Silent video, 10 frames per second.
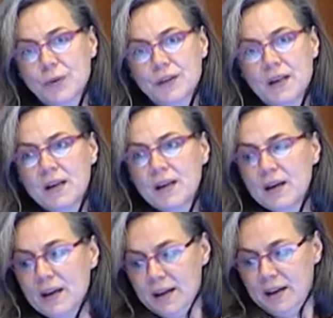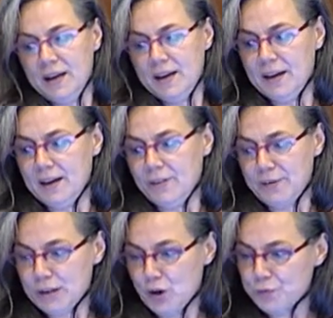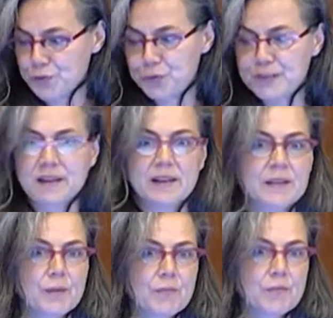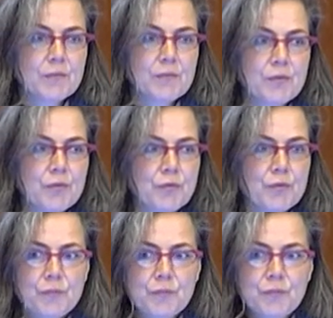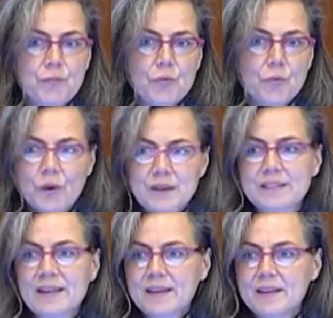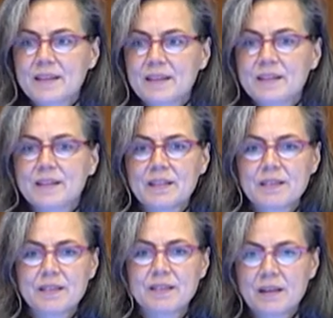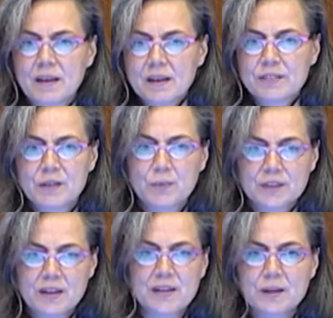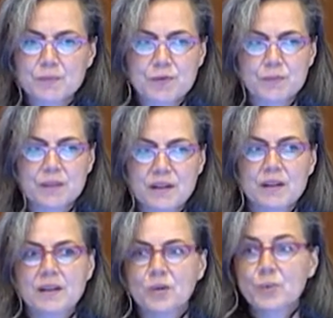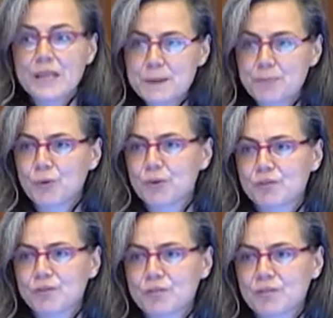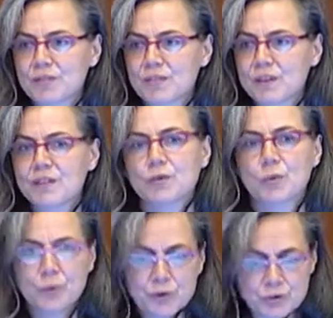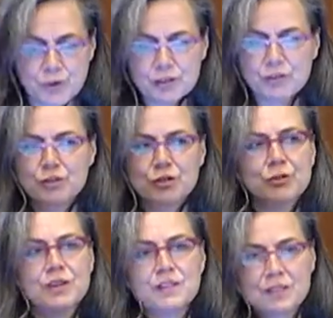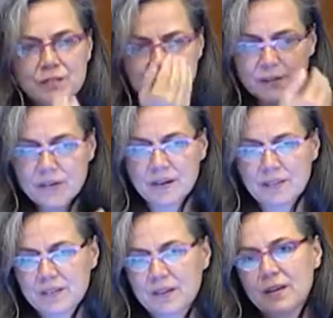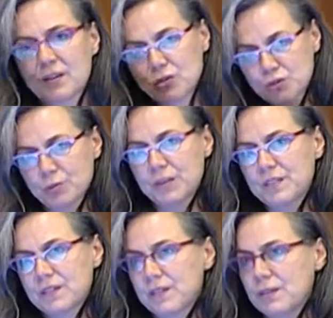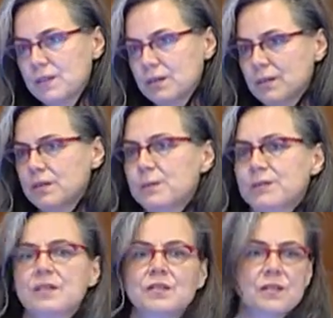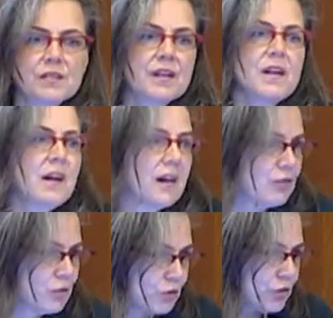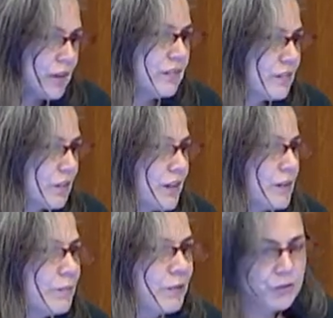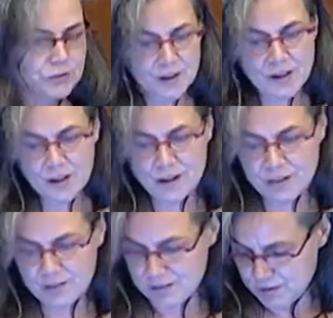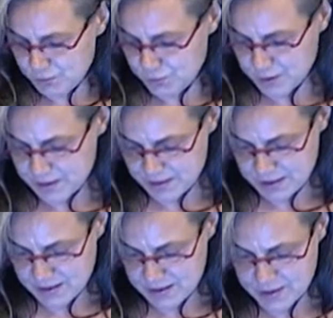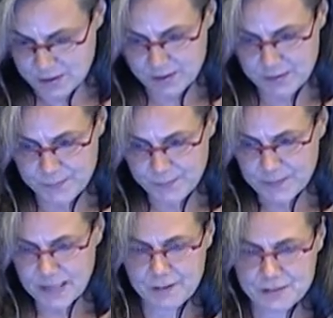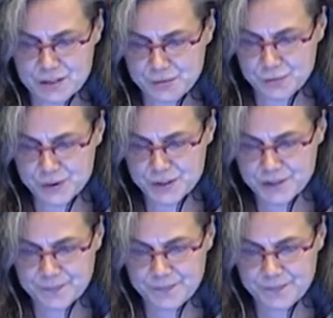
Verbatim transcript: on. Very often we take them from what is lacking in their lives and we take them from their weak points so what we try to do is there again to switch the, the, the positions and to take the starting point uh, of what they um, have as a force.